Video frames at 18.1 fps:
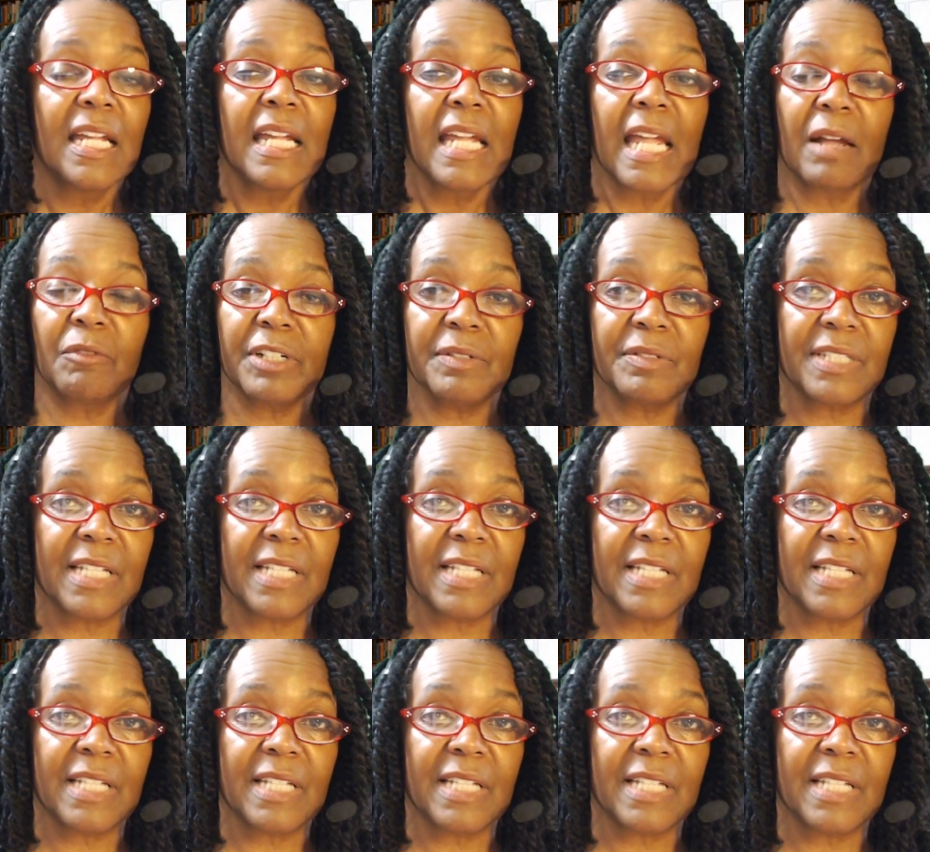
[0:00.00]
And when he was out there
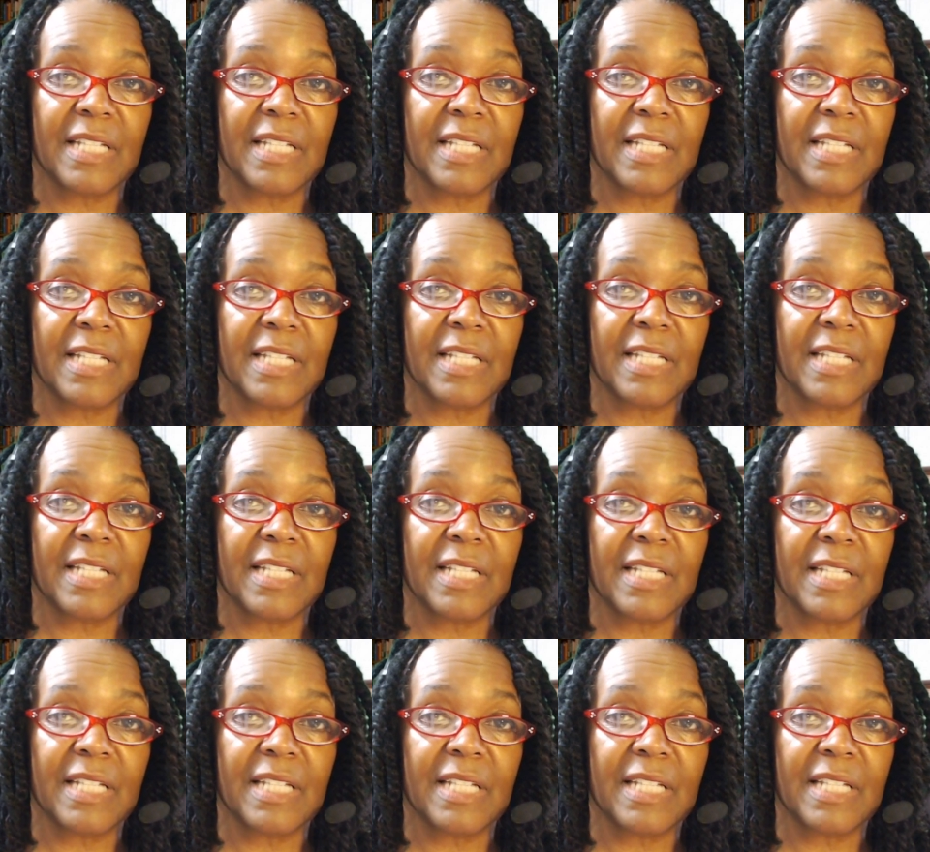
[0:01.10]
fixing stuff, as he had
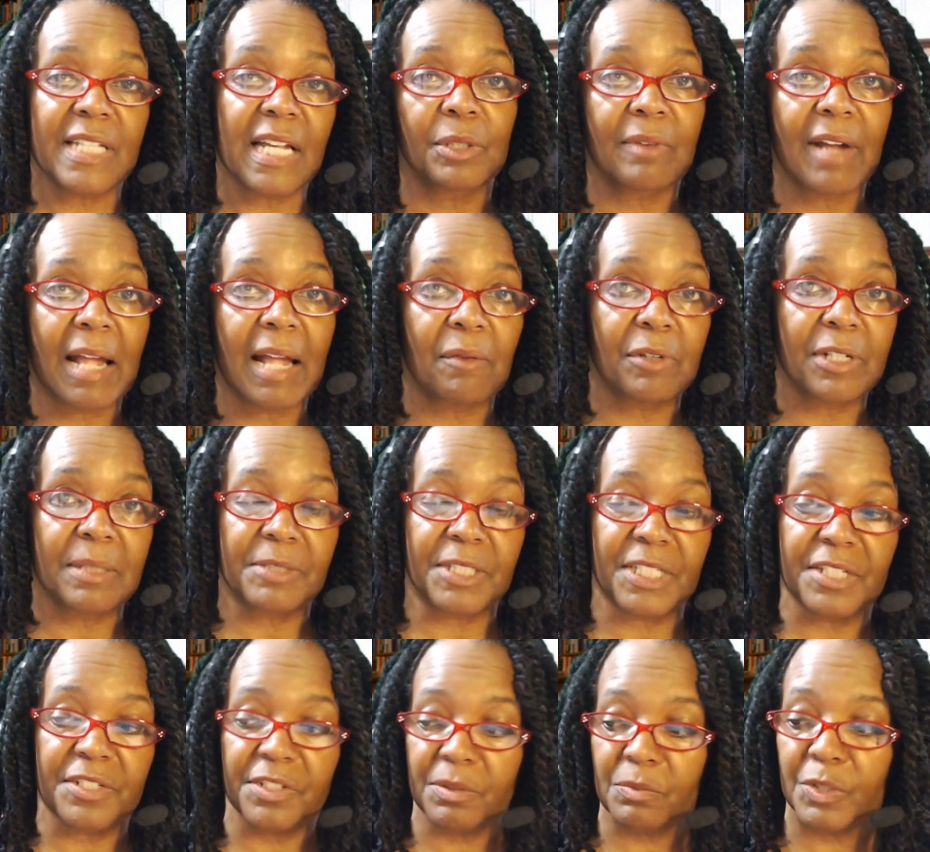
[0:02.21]
his little boy right with him,
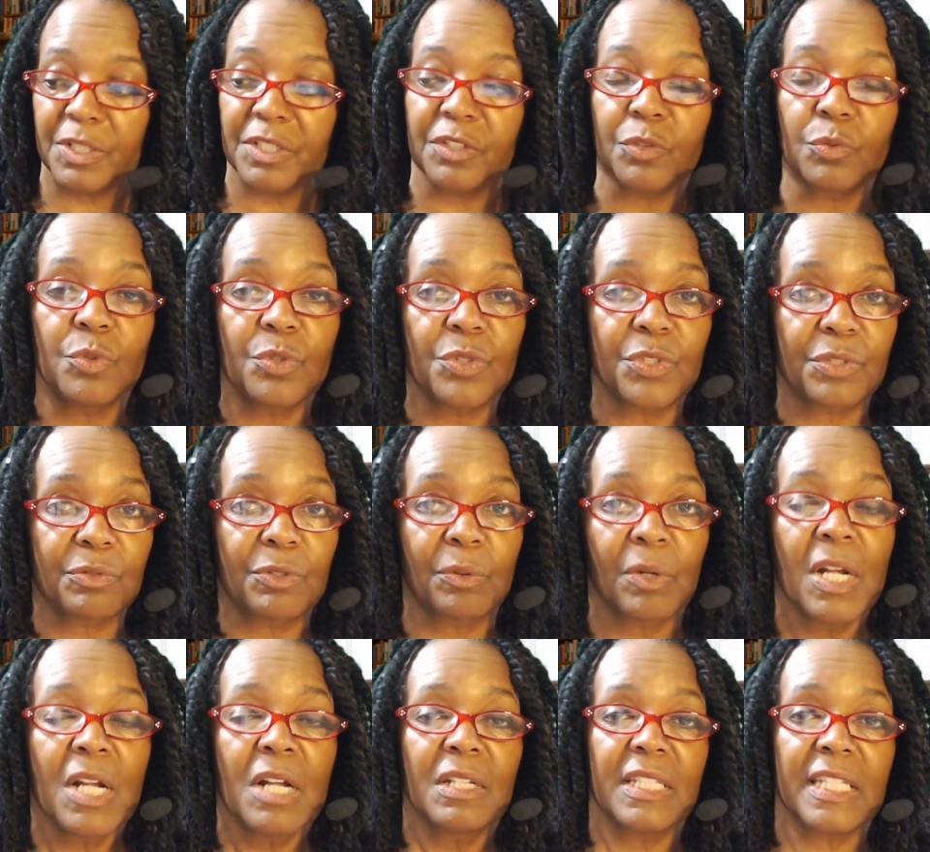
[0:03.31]
teaching him what tools were
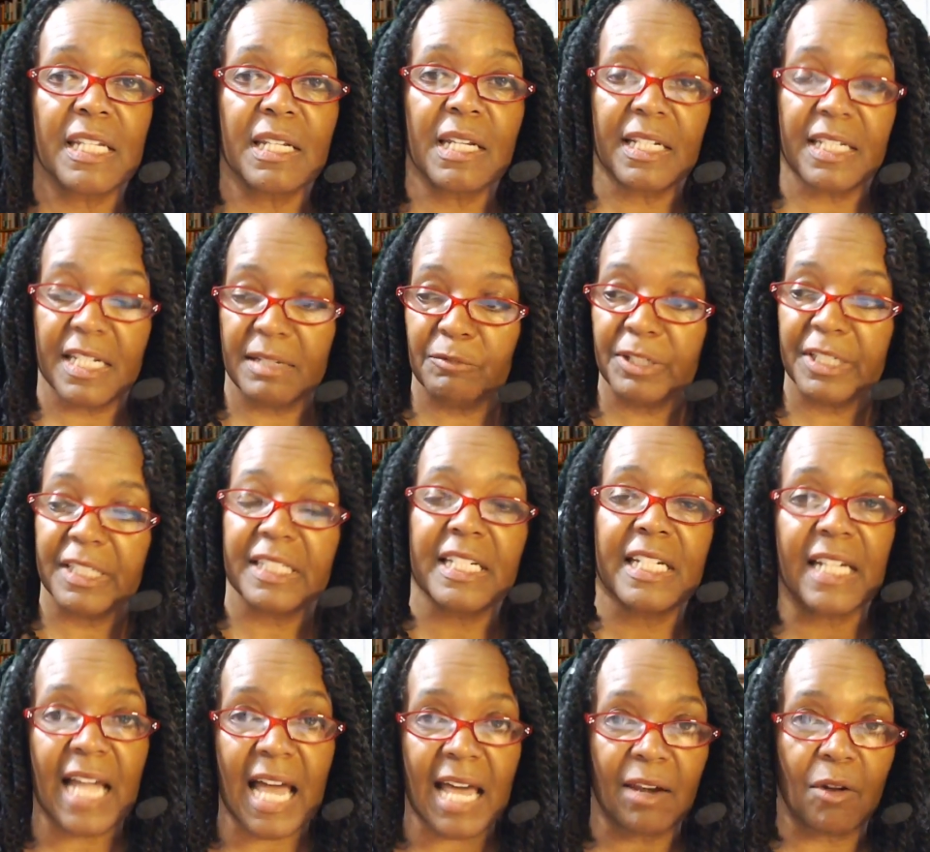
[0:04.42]
then. And then when the kid
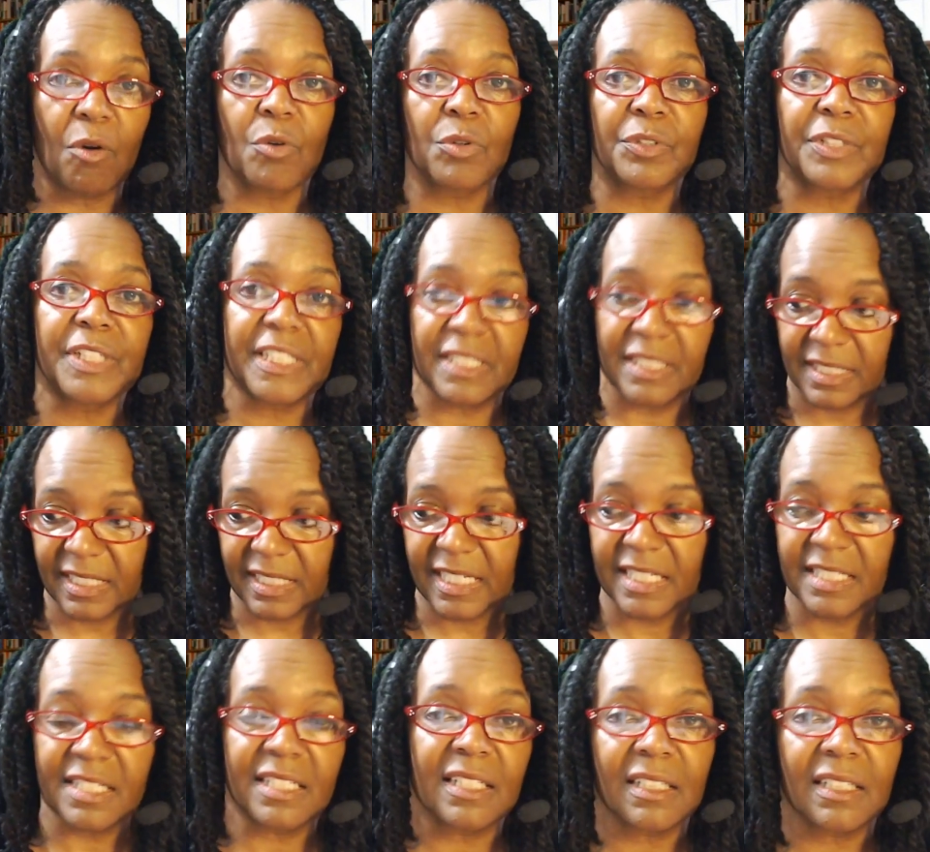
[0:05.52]
got older, he could see
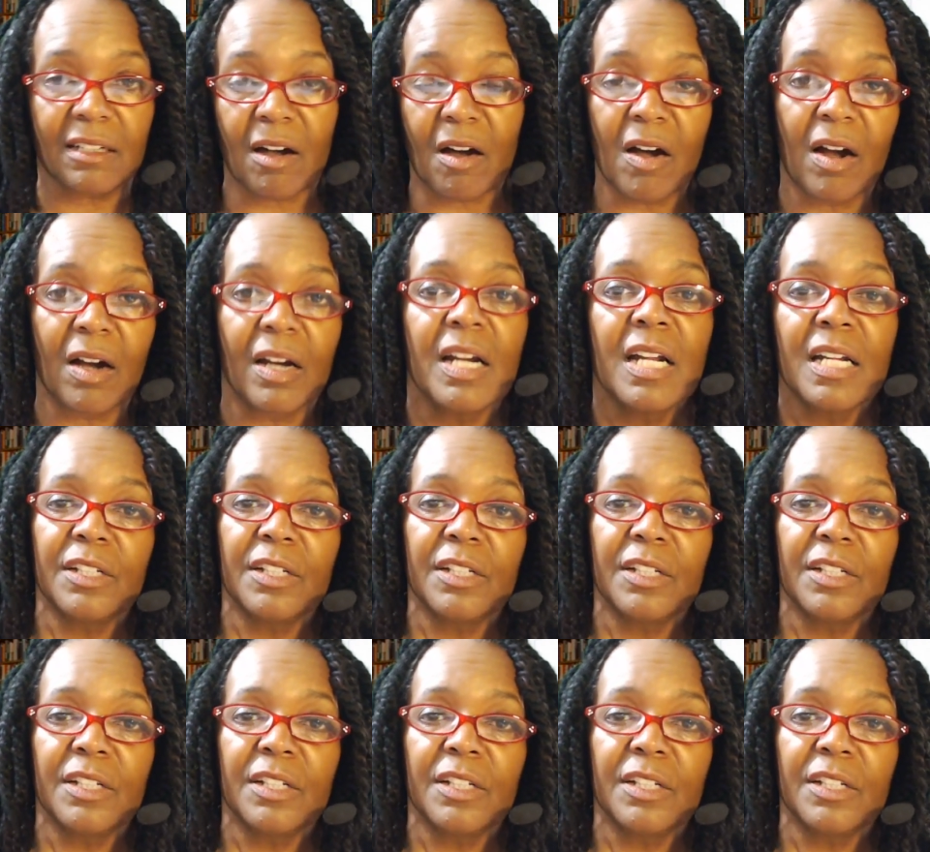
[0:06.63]
into the car.